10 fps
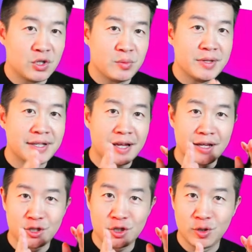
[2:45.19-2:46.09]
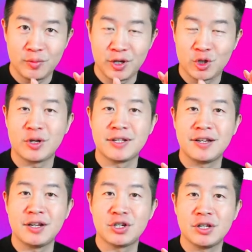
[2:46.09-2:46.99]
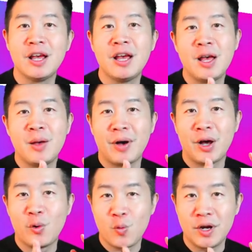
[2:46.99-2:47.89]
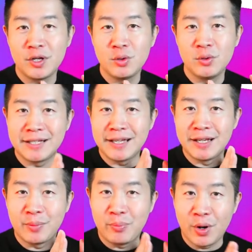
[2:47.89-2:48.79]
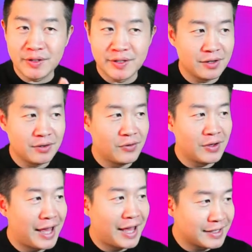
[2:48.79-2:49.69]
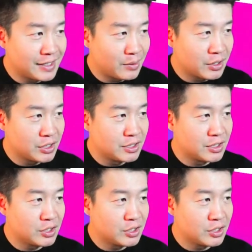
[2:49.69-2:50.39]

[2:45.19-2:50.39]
which means that it is going to be a translation by 1 unit in the positive x direction.